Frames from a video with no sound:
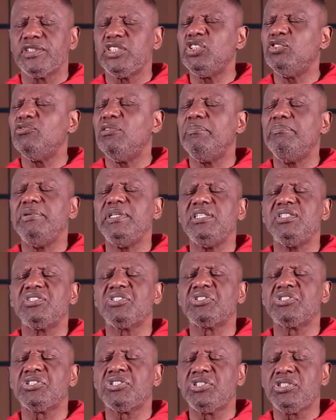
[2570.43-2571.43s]
You would be
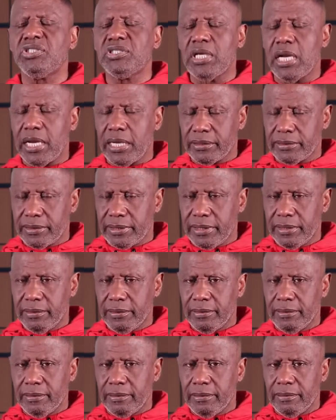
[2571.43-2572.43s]
shocked
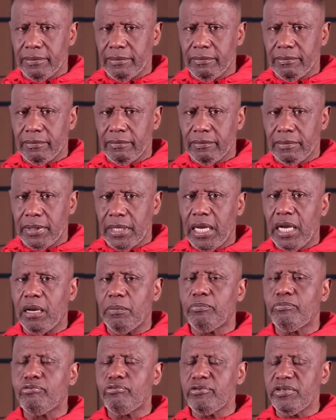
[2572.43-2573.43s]

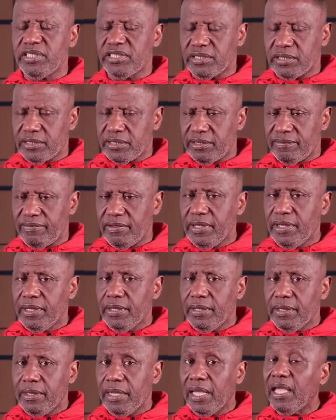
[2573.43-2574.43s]
how appreciative
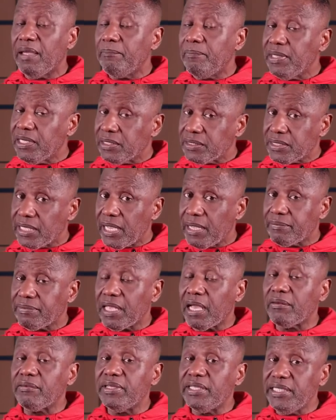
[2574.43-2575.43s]
and many
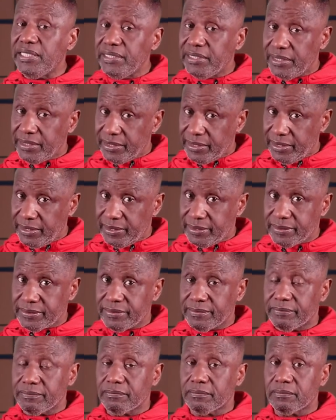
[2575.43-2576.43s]
times how needed it
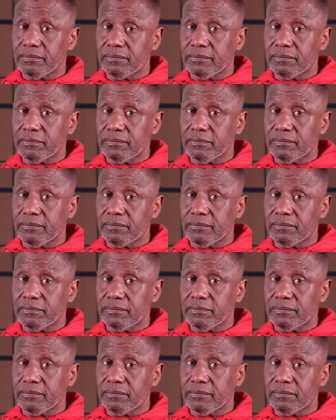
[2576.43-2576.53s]
is.